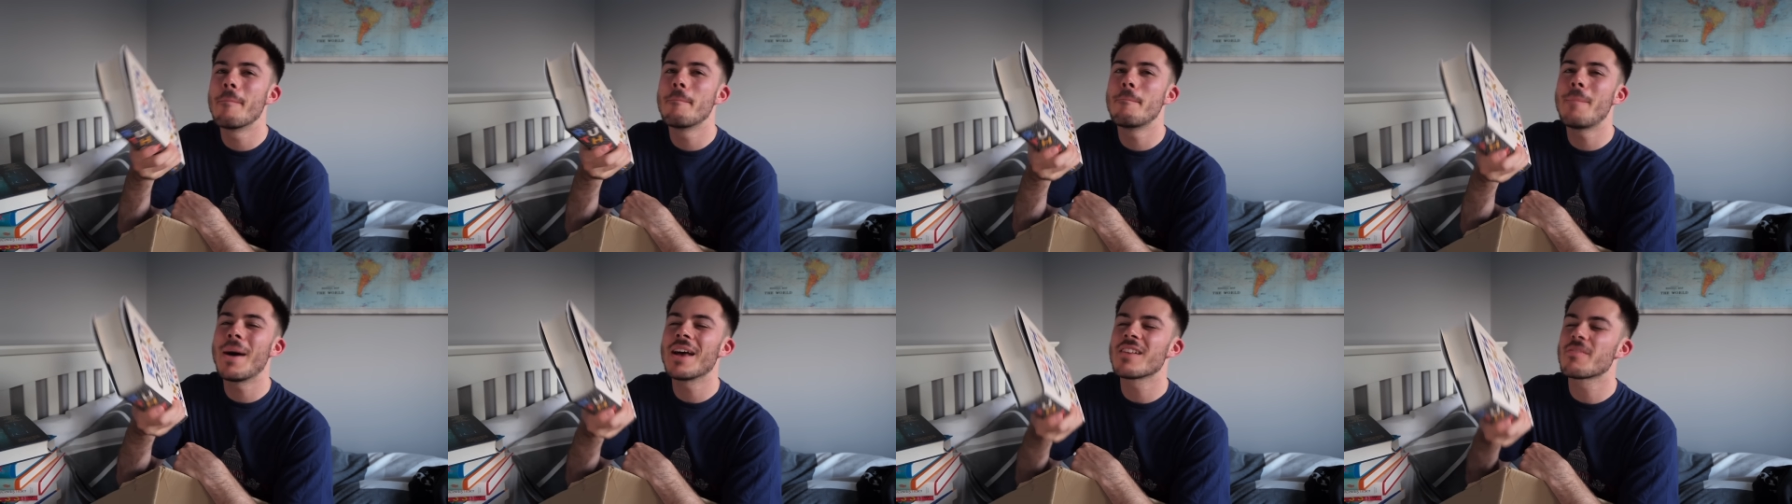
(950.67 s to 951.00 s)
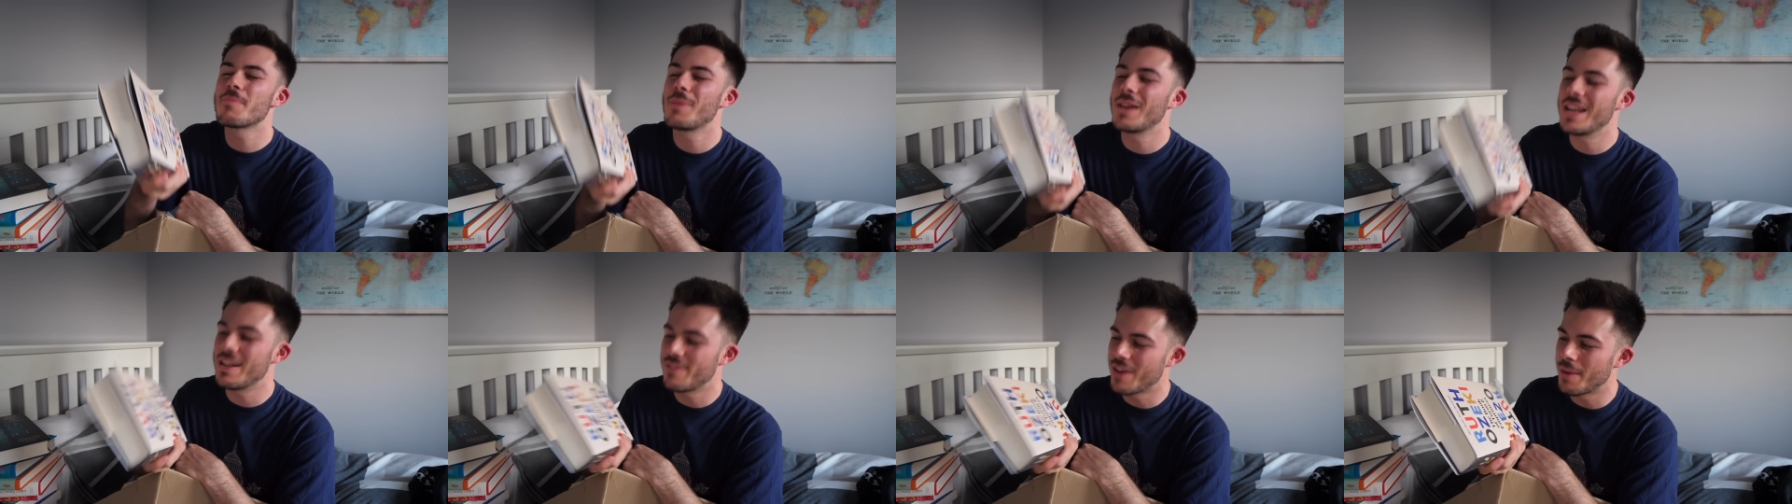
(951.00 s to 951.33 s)
best
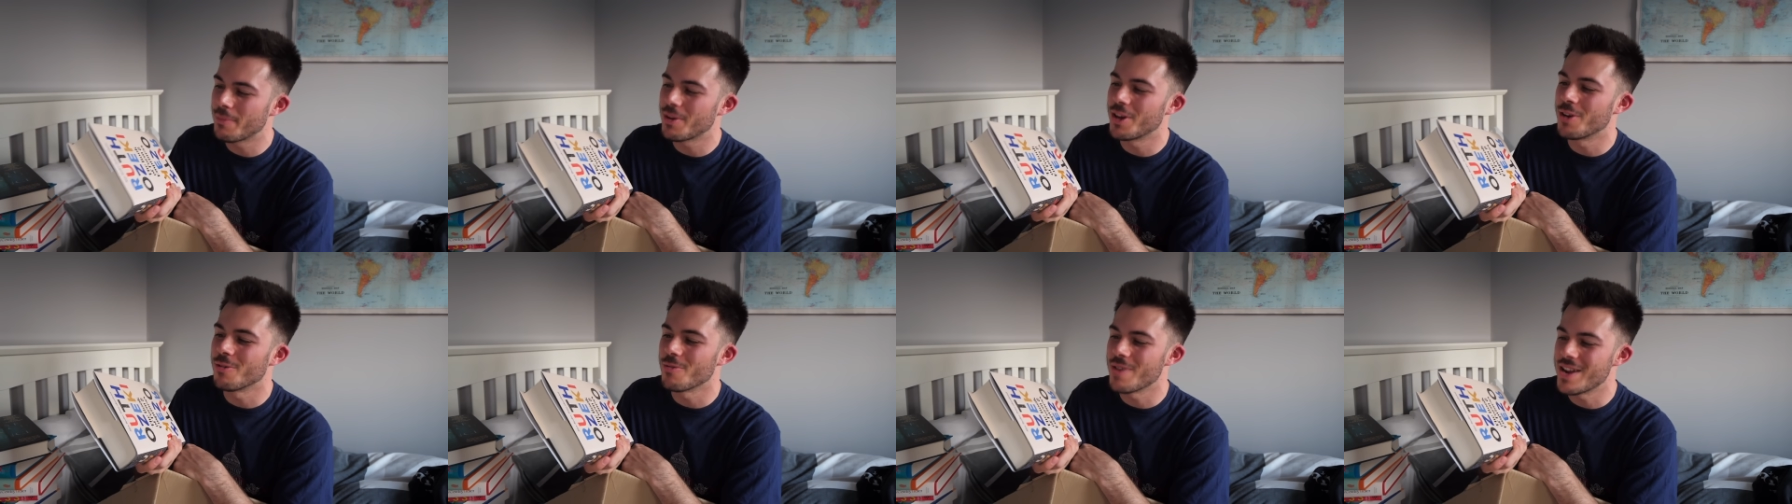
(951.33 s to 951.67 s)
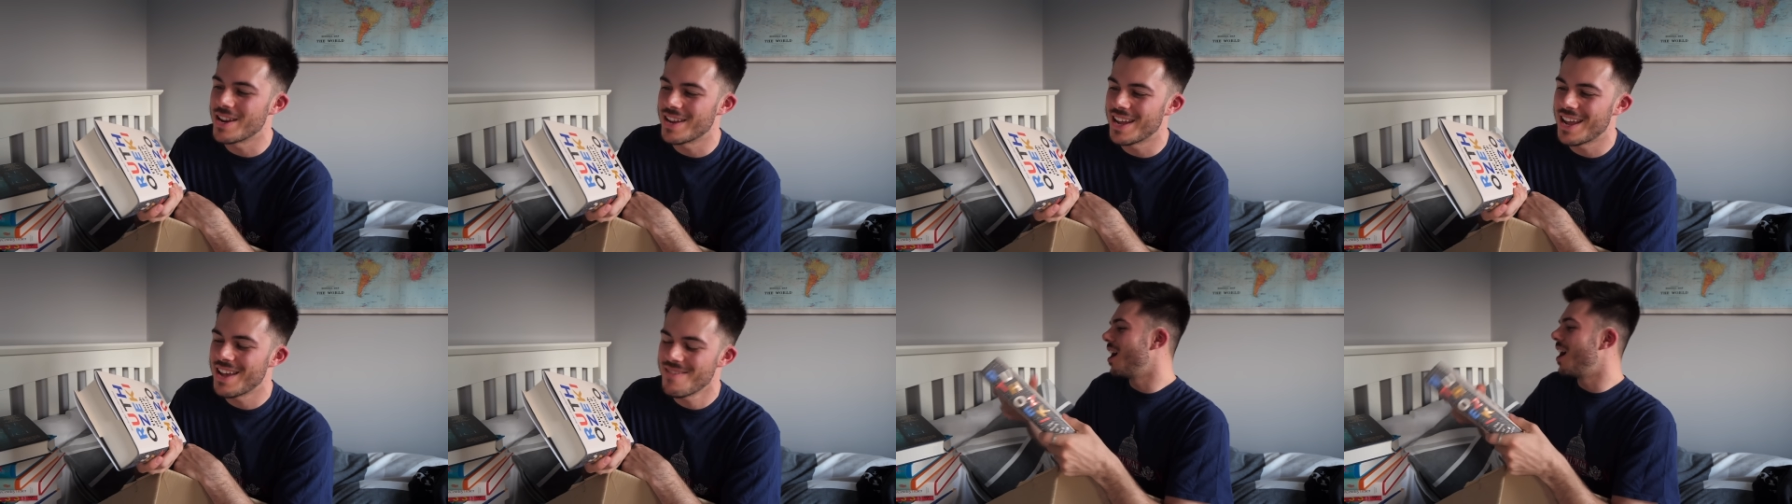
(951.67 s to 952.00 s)
believe I'm going to
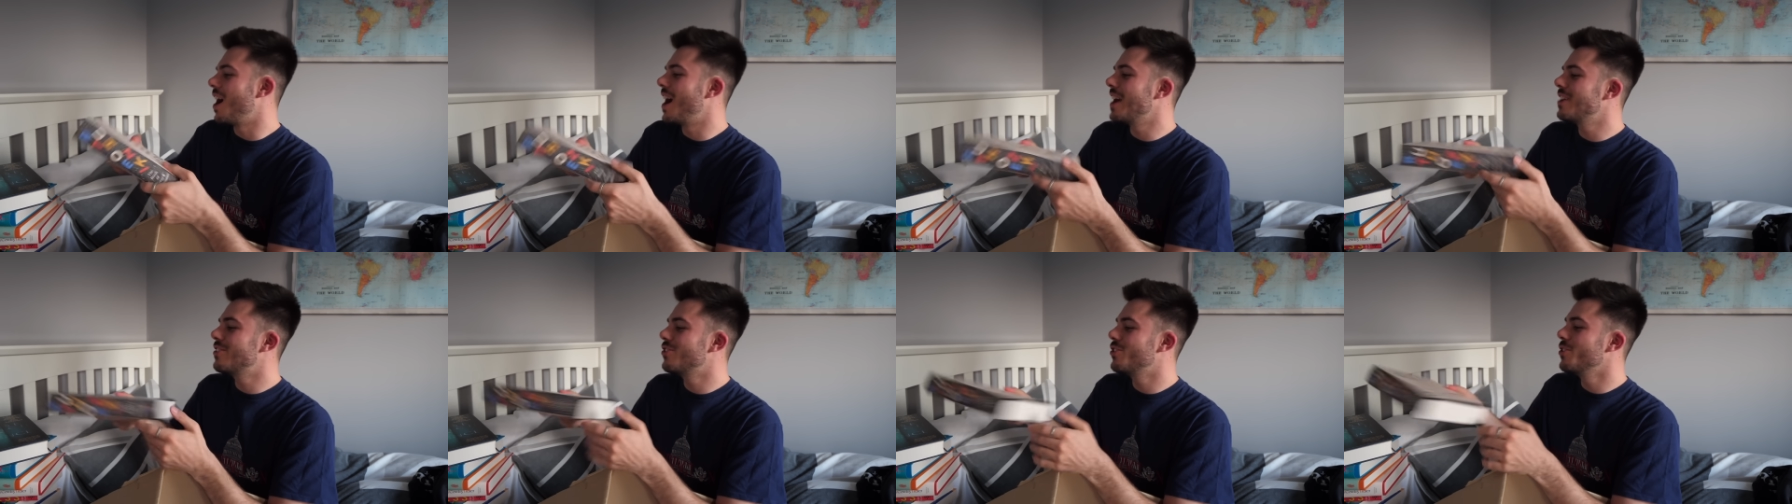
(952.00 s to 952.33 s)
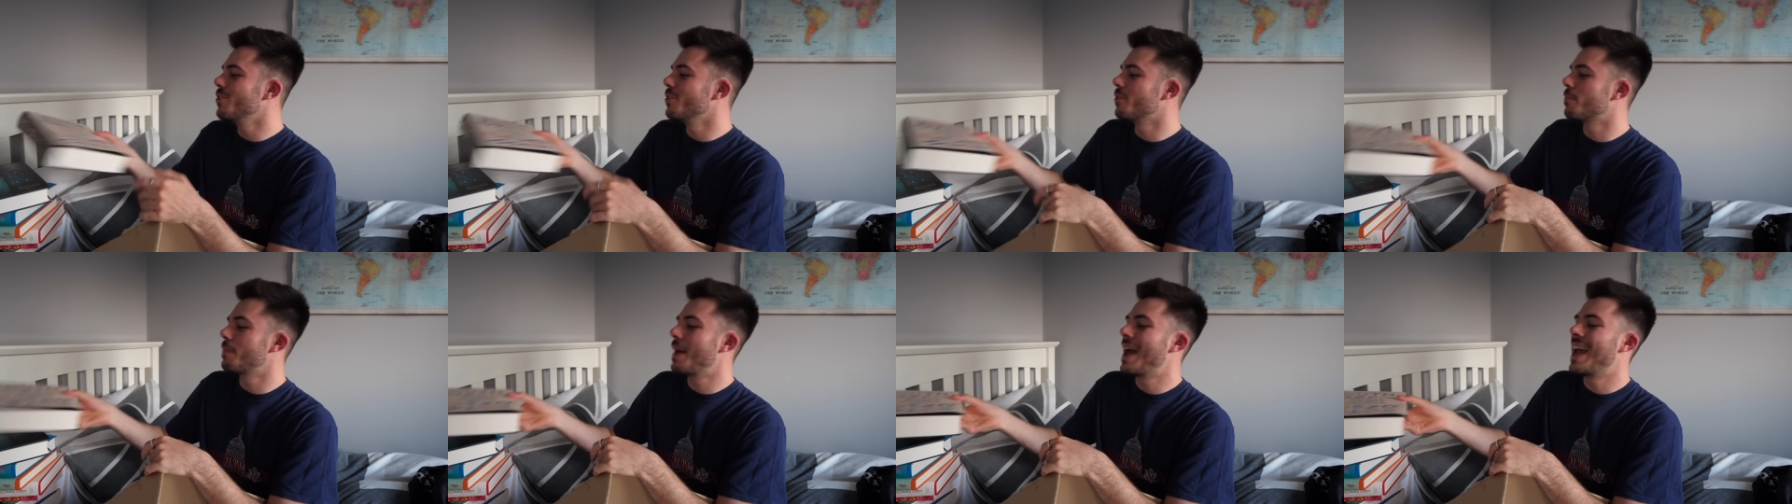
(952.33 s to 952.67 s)
read it. I
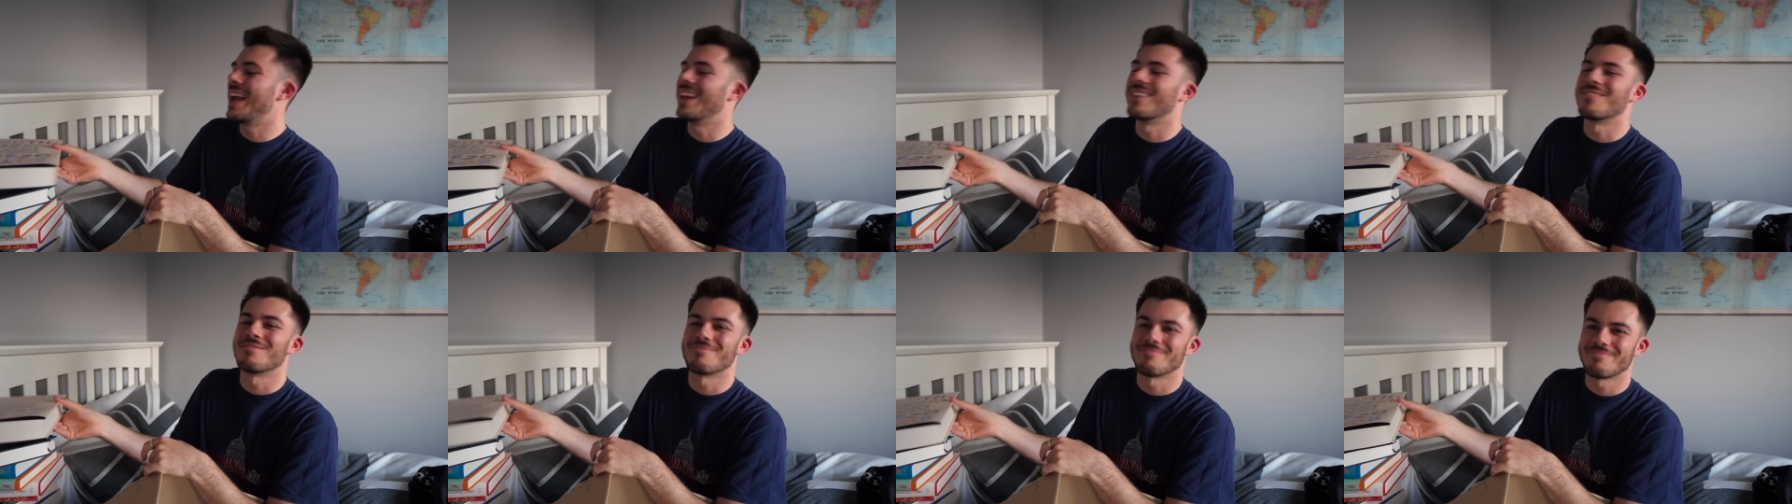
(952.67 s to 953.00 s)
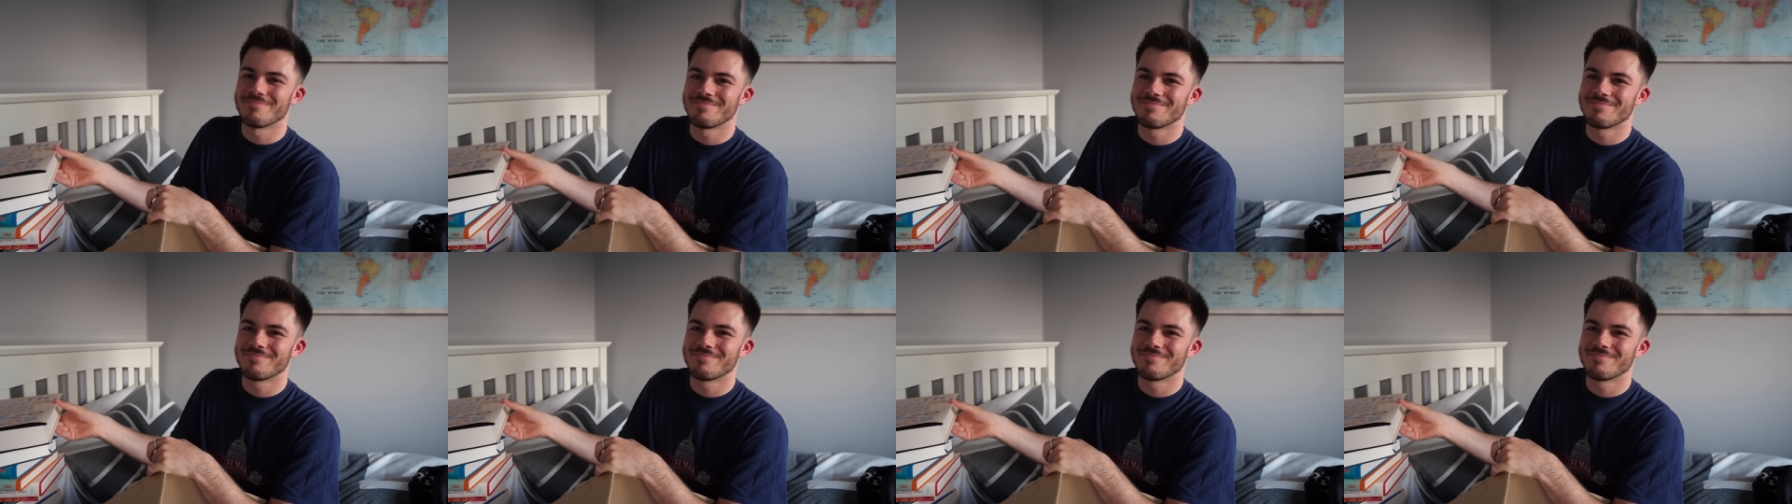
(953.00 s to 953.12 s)
choose pain